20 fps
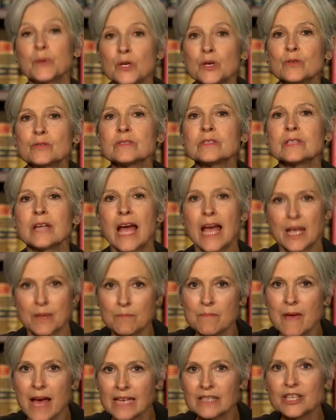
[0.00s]
Putin a
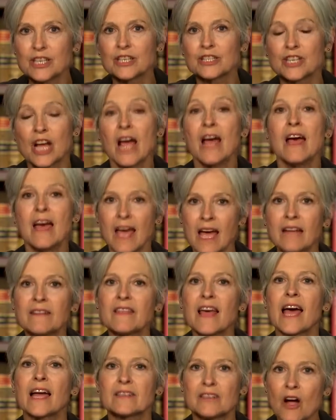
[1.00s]
message
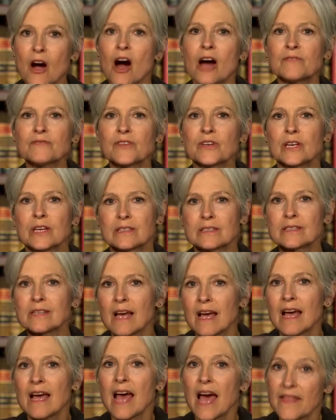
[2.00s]
at that conference,
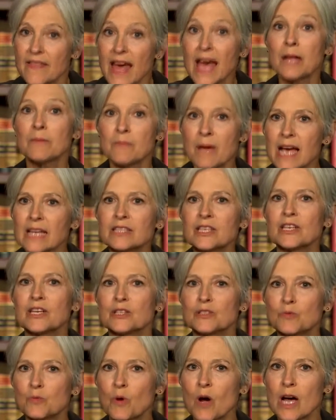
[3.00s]
and that
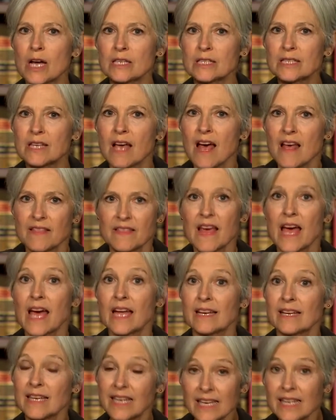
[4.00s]
message was
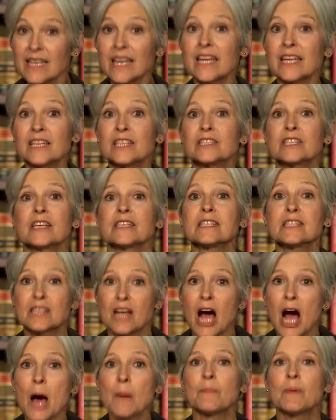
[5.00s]
that he needed to
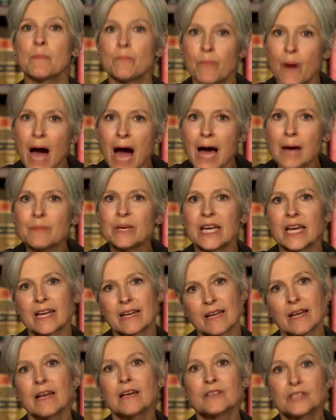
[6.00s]
stop
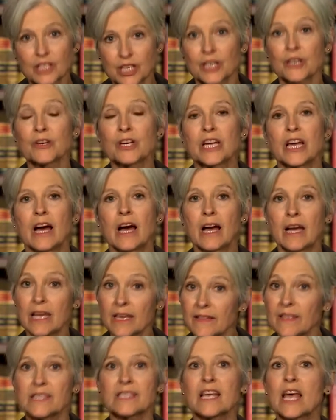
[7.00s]
bombing Syria
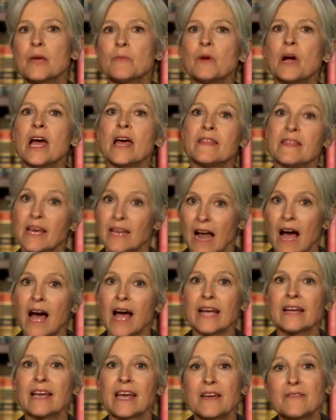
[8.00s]
in the same way that
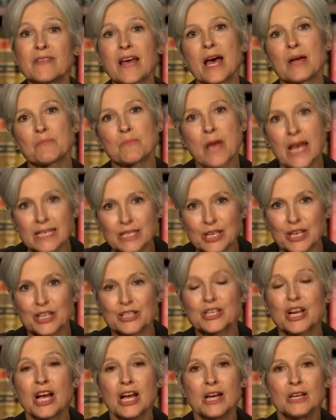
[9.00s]
I gave that
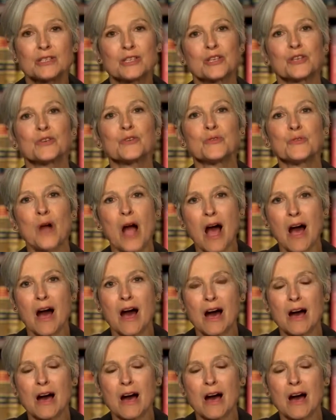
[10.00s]
message to